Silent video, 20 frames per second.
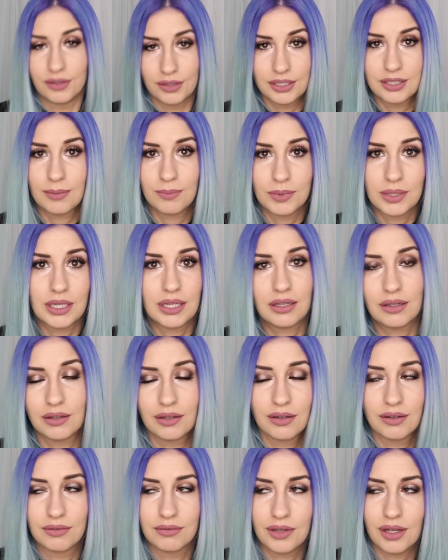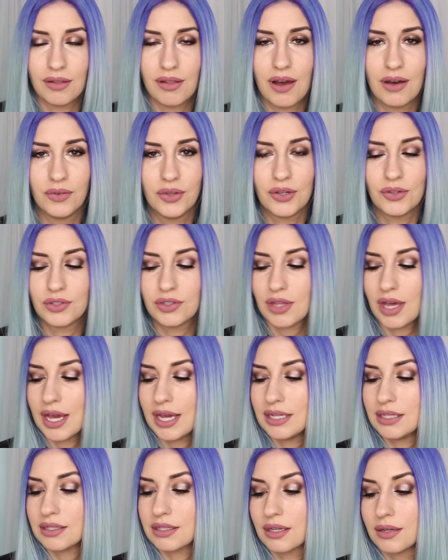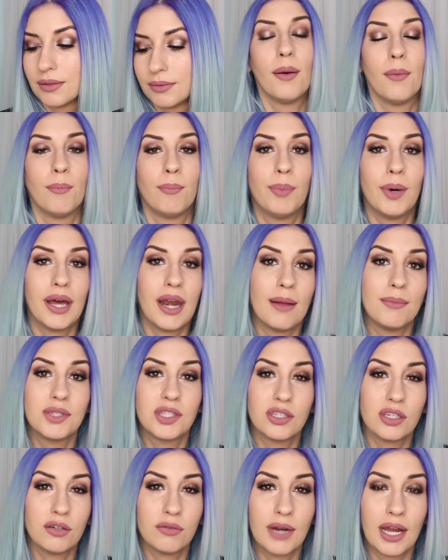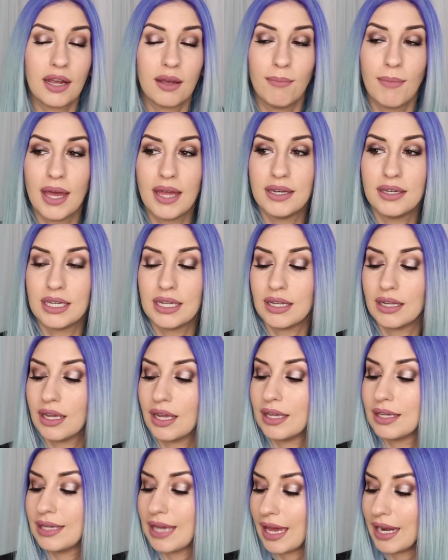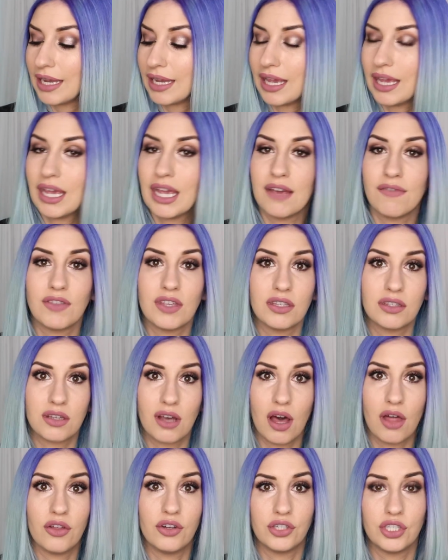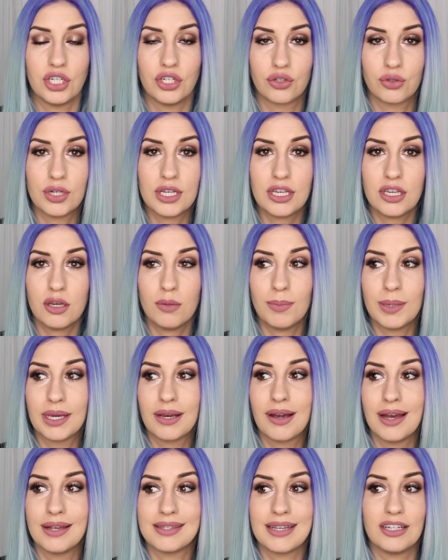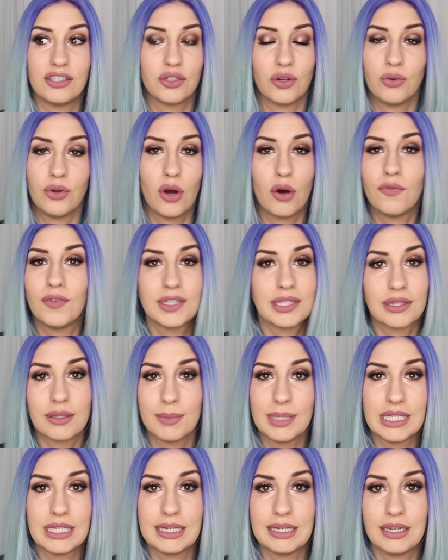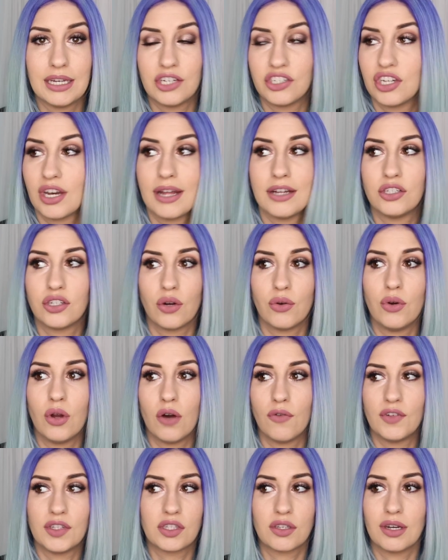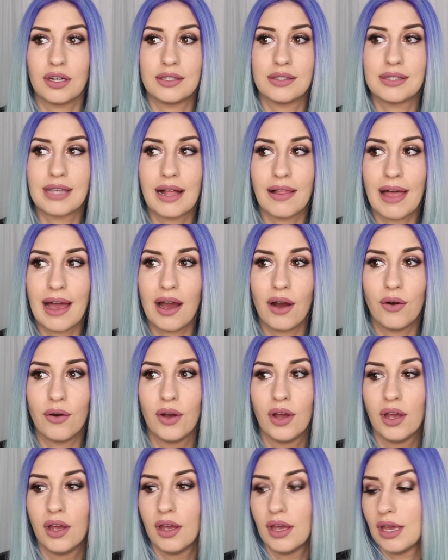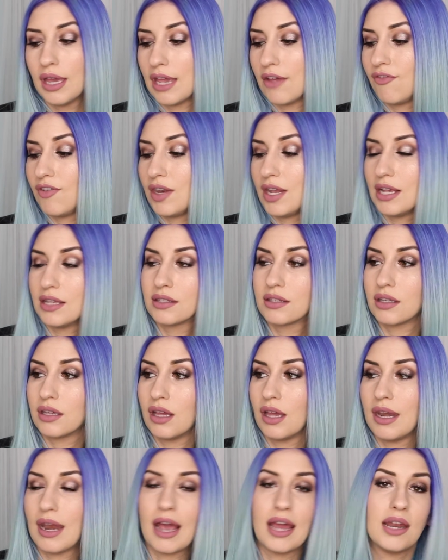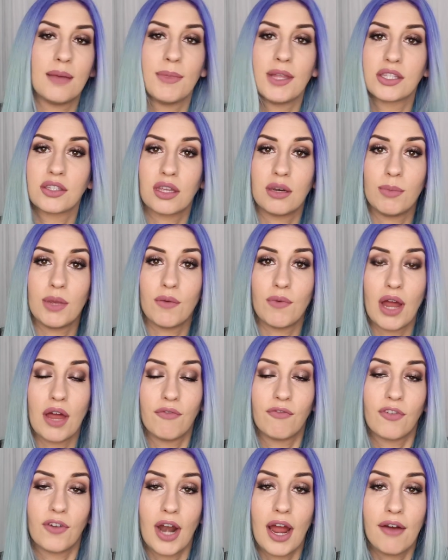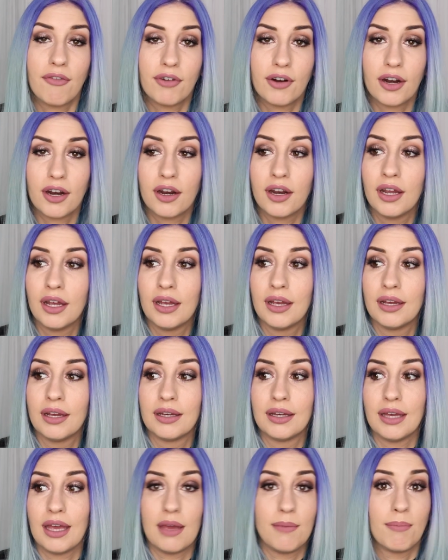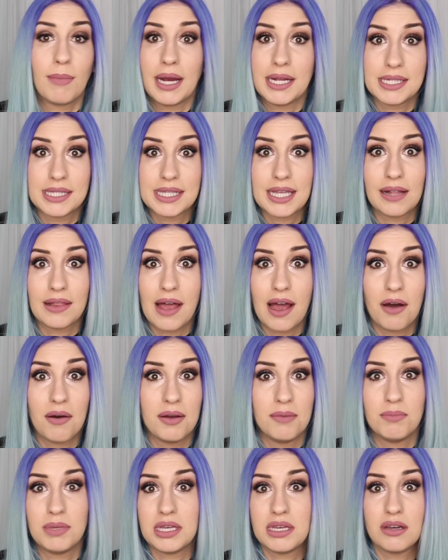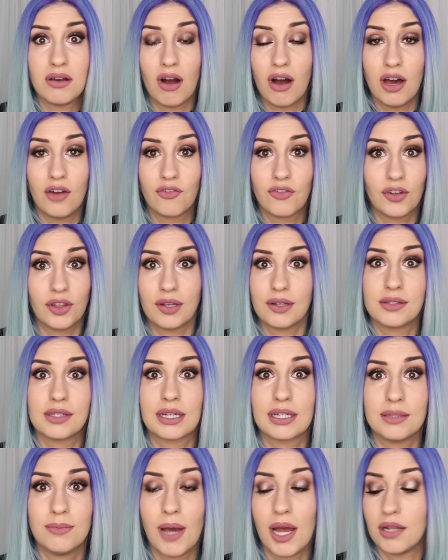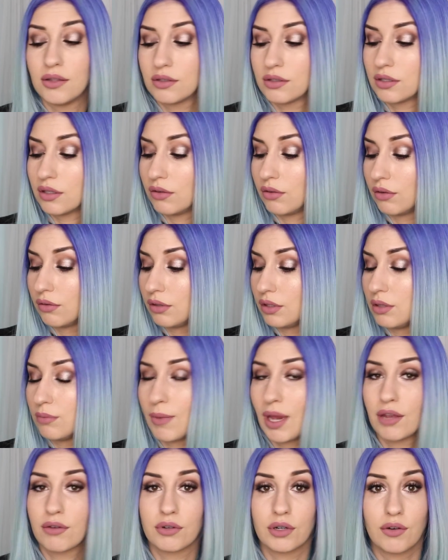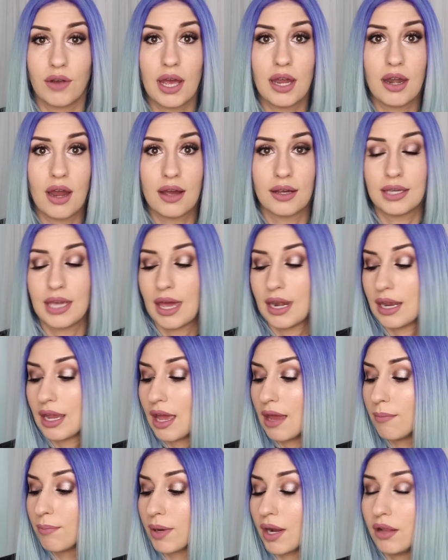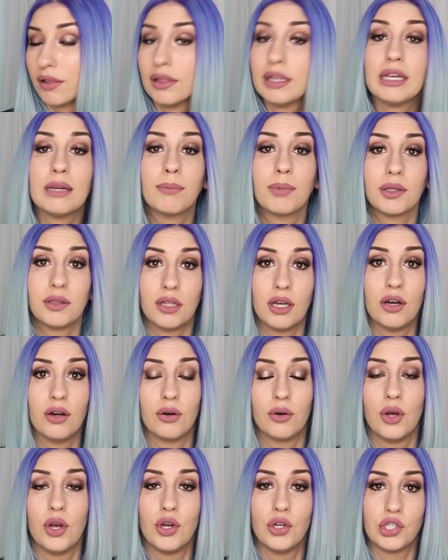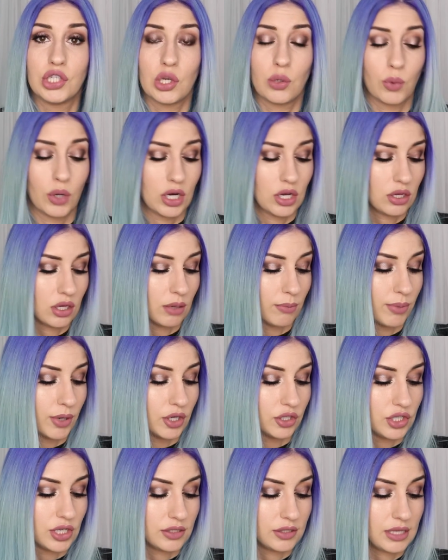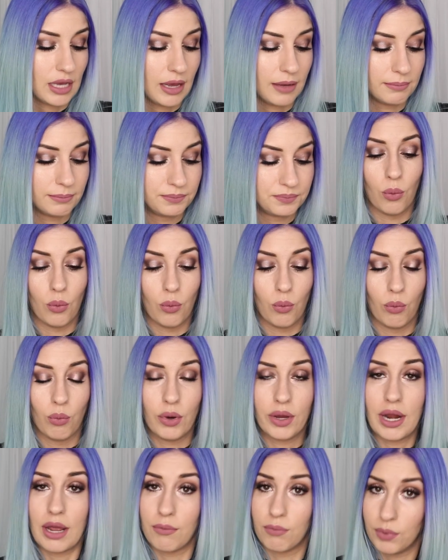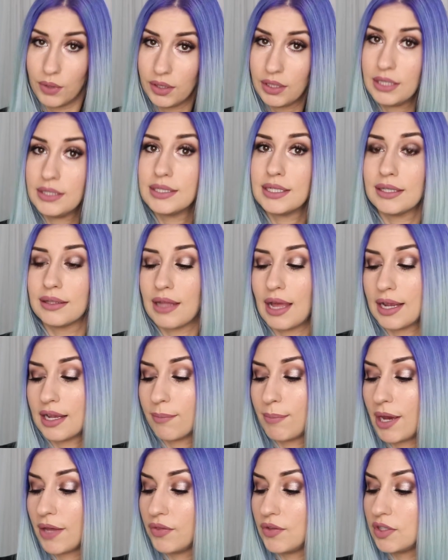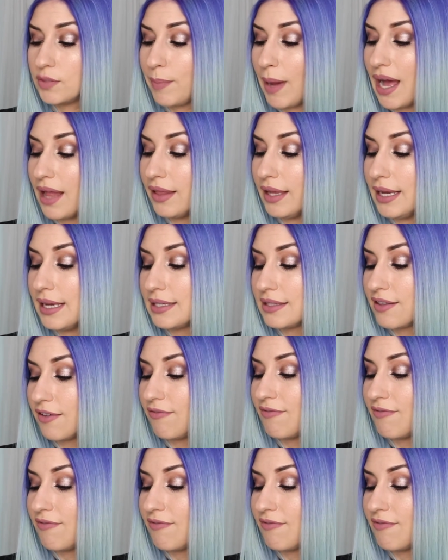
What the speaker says: or something along those lines. But I'm still recommending getting it if these colors intrigue you, because I don't know if it's limited edition. I don't know if it's gonna sell out. If it is an item that's gonna be around forever, it might sell out and be gone for like 6 months. So you might regret not getting it, but I'll link below to where you can purchase it. What I really did like about this palette is the